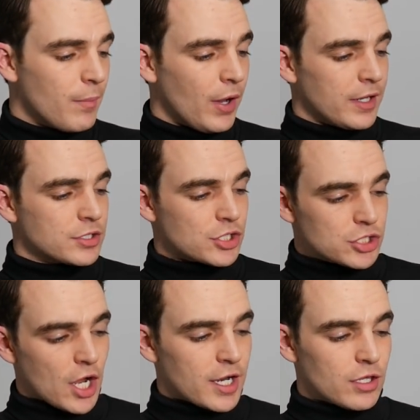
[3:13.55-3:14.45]
but just
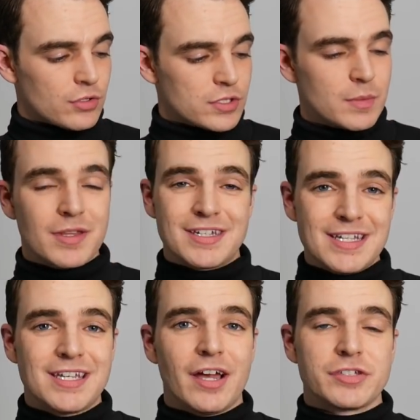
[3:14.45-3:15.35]
talking through some of the
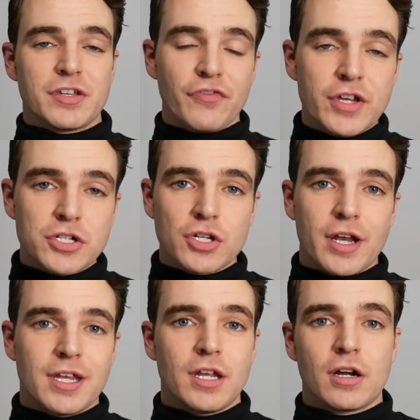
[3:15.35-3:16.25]
details and the features
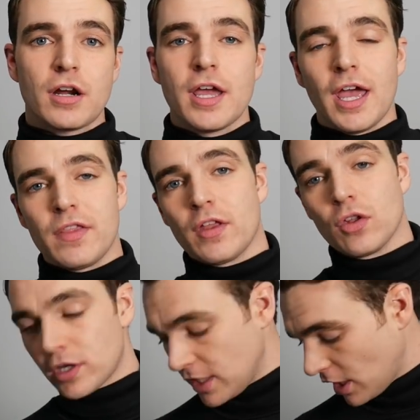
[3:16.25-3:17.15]
on here, and then
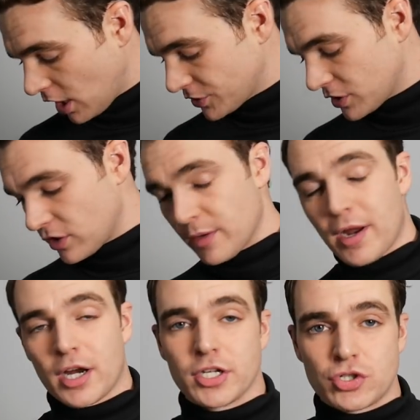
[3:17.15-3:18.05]
looking at also the
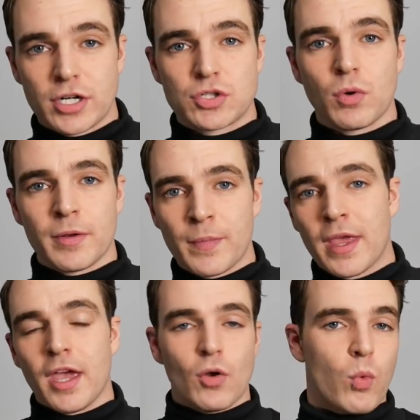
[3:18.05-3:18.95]
American Trench one
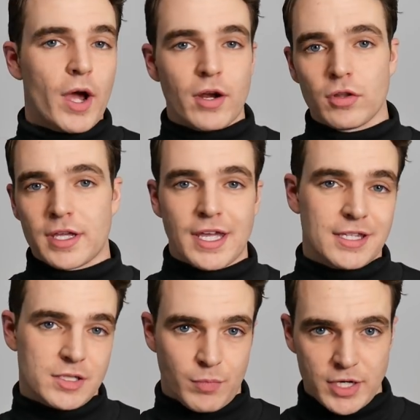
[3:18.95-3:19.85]
and why you're looking at
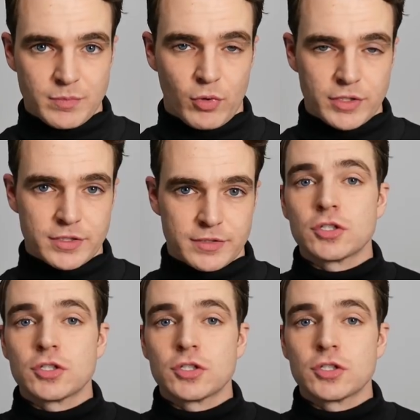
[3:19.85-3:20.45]
these price points.